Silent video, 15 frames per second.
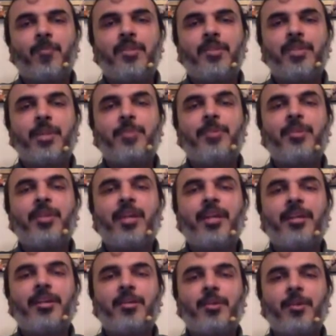Chapter
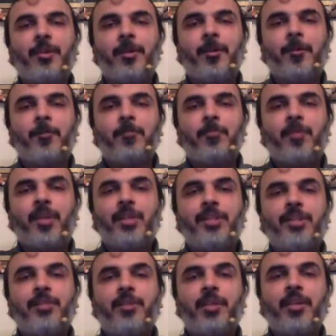9,
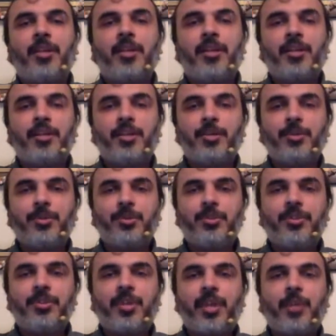Ashtavakra continues to
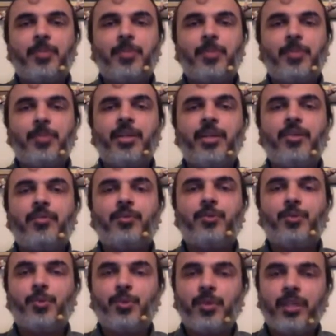describe the way of
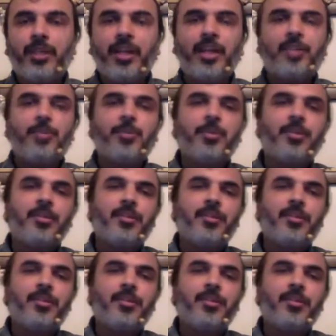true detachment.